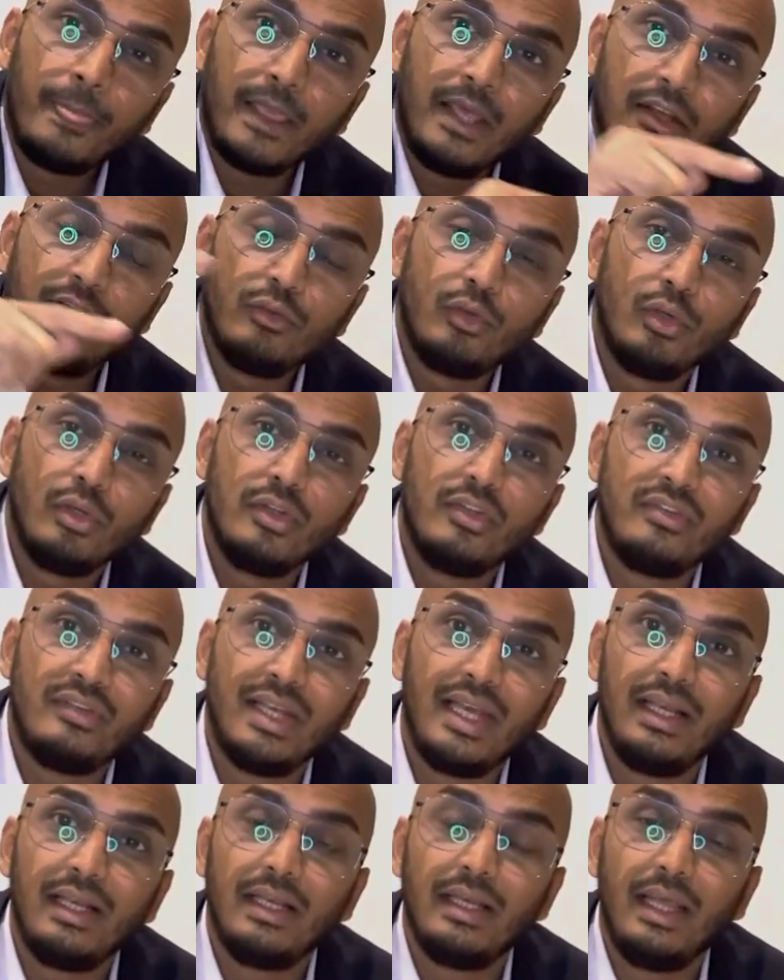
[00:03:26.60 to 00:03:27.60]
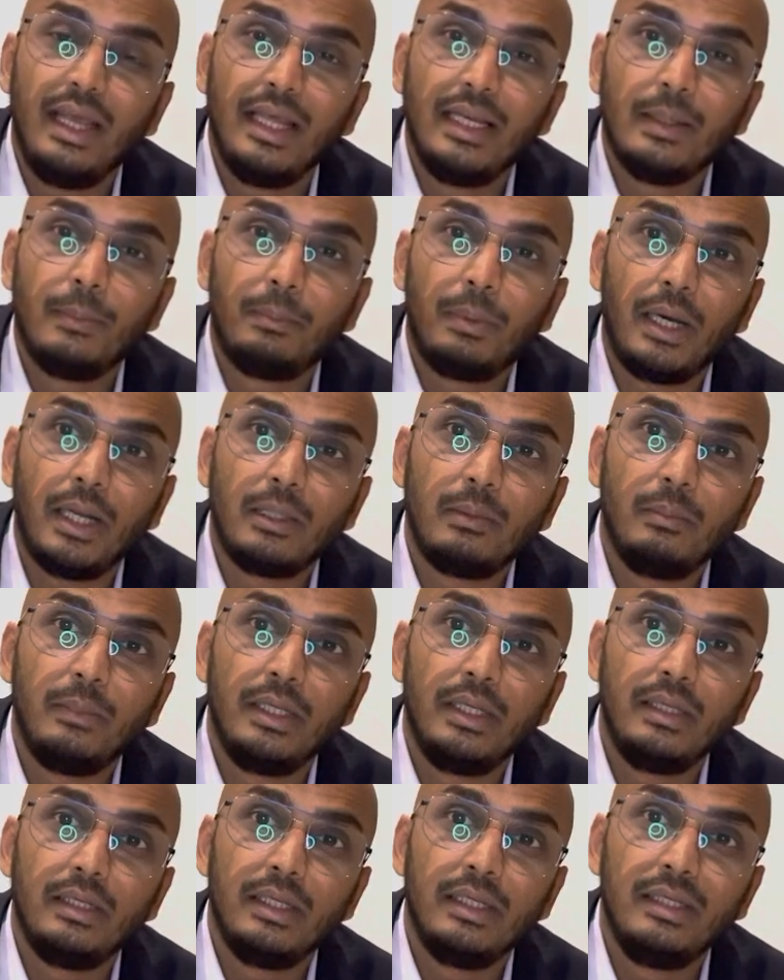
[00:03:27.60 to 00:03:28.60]
is going to sell an
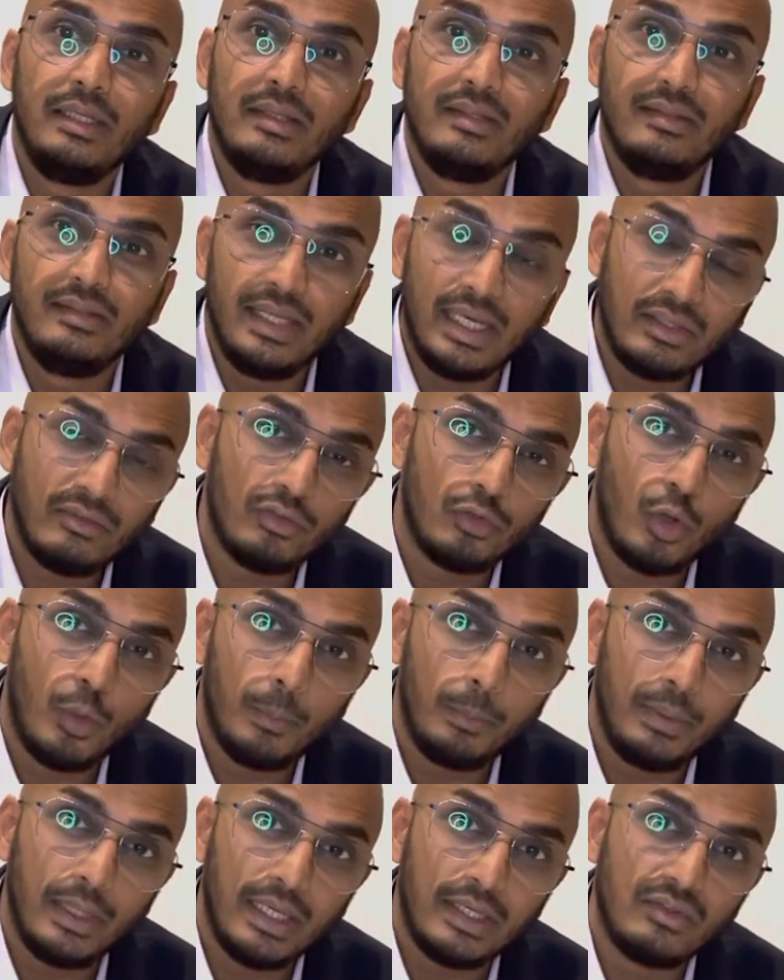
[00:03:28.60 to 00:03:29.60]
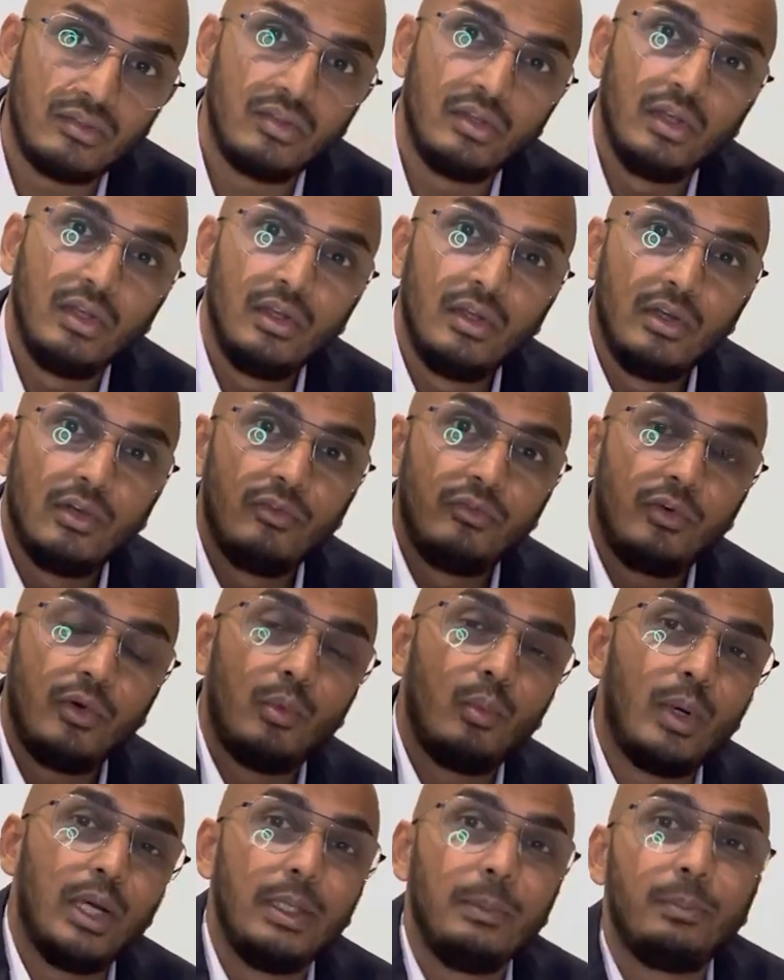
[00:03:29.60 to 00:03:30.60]
apartment in his next complex for
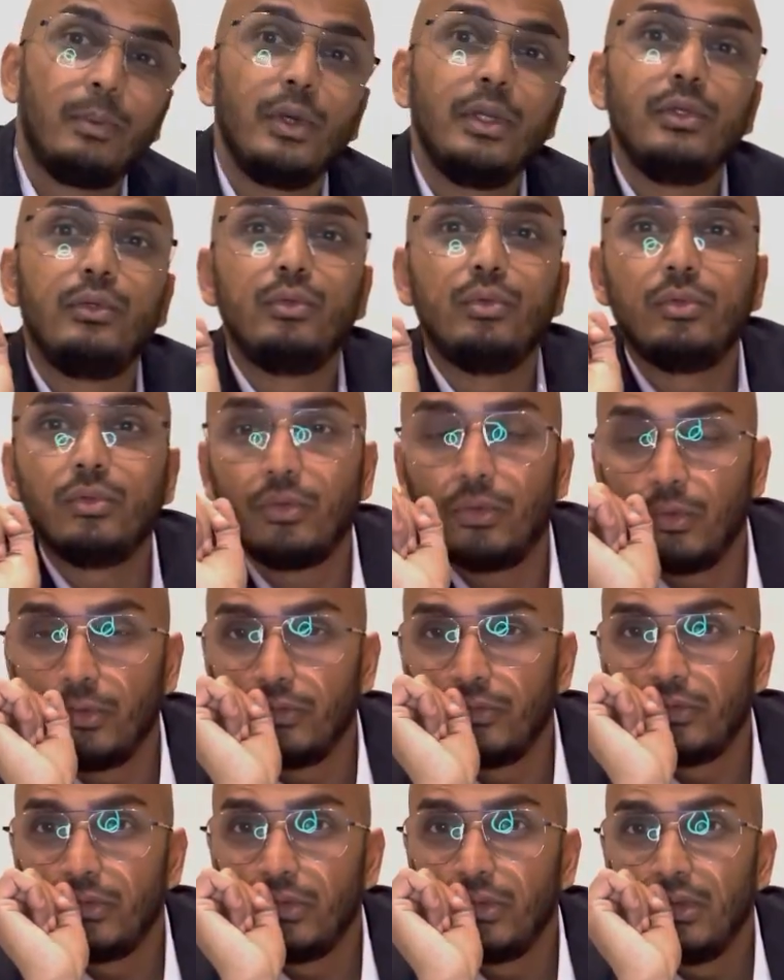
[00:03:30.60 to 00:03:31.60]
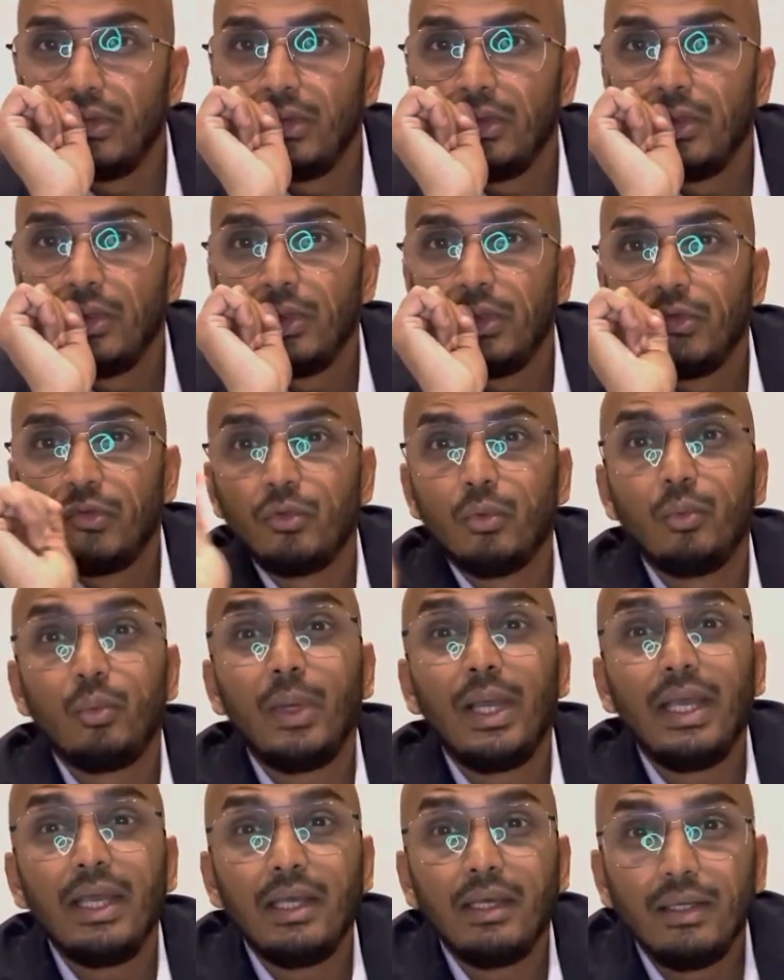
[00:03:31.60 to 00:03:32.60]
1.2 crores. So
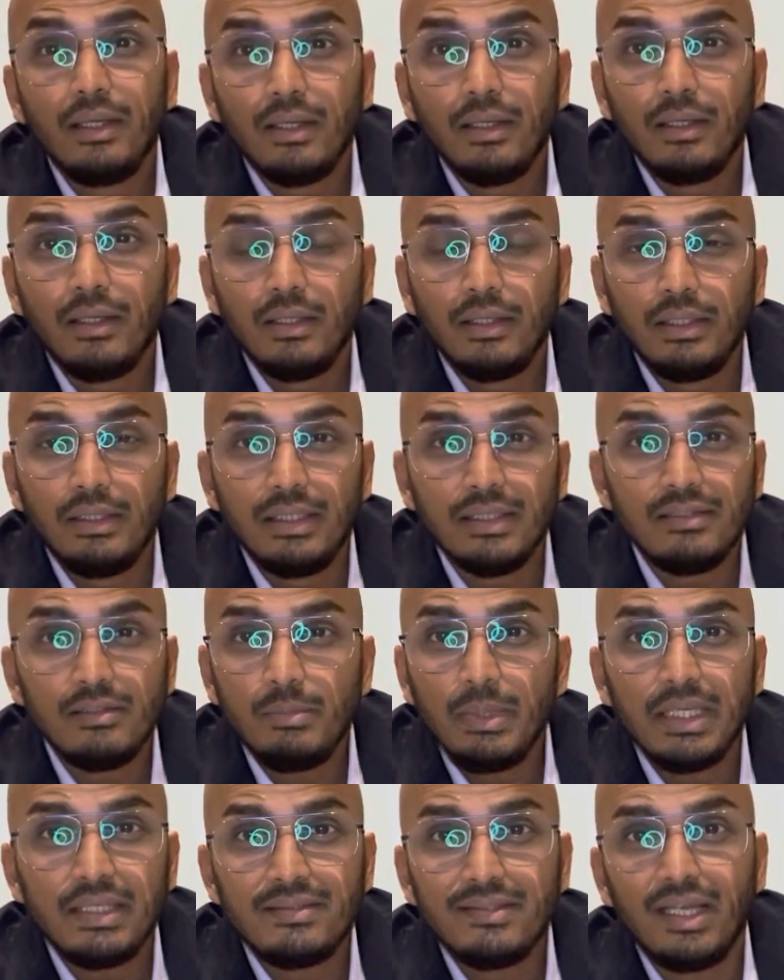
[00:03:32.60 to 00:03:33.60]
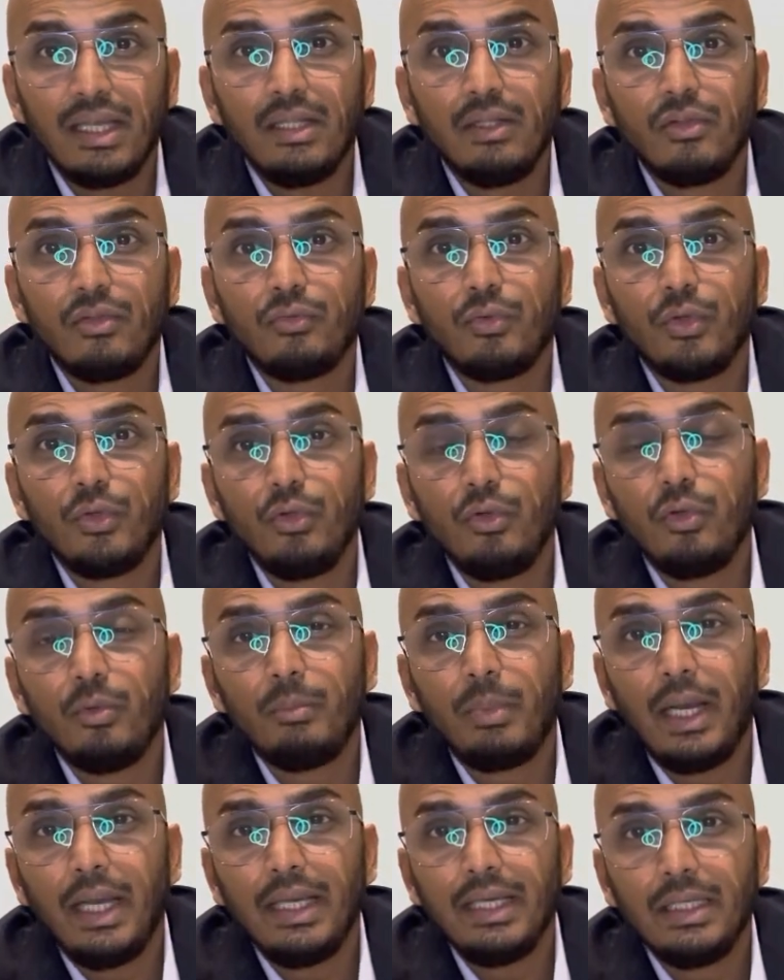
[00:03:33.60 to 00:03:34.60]
where it doesn't make sense for you to
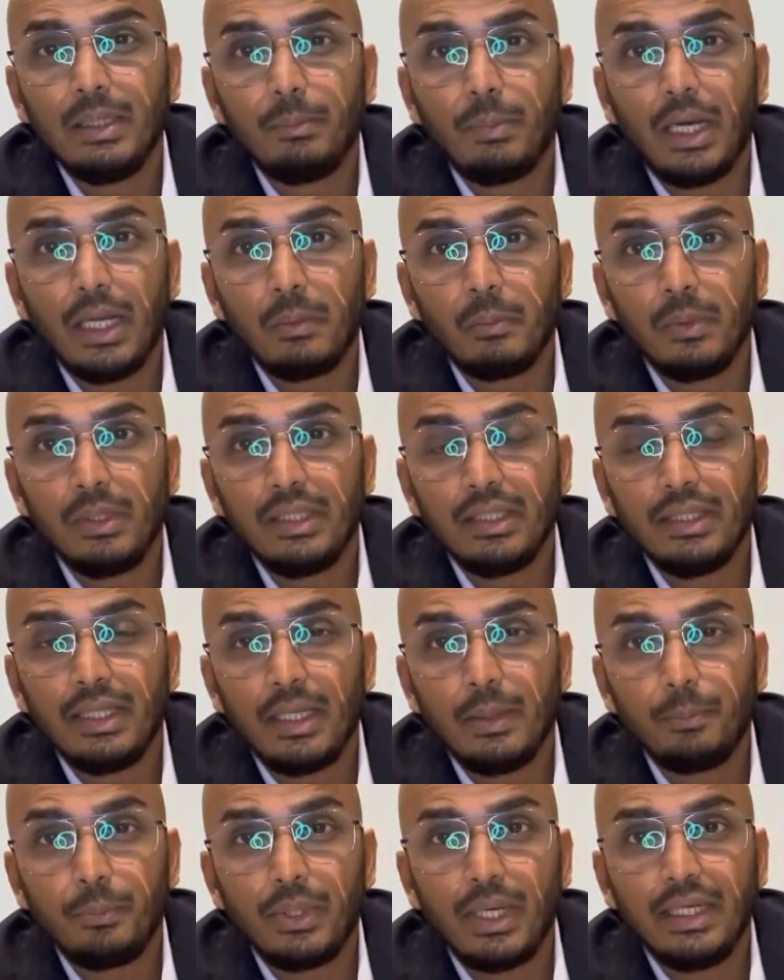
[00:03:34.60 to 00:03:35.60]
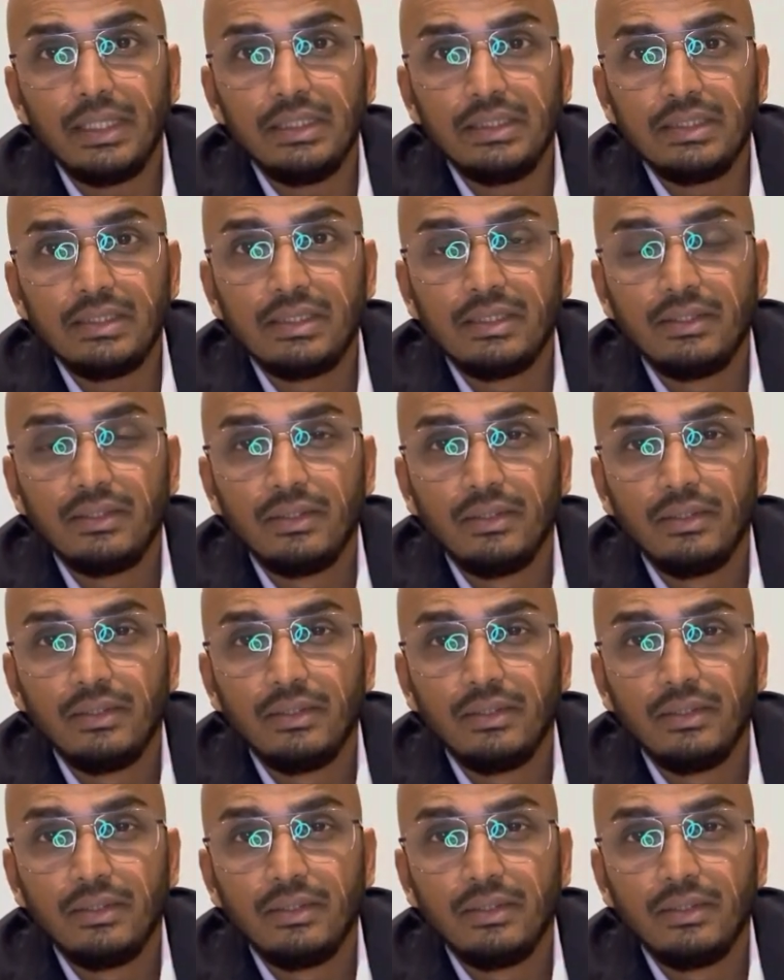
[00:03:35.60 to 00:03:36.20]
buy an apartment at that price.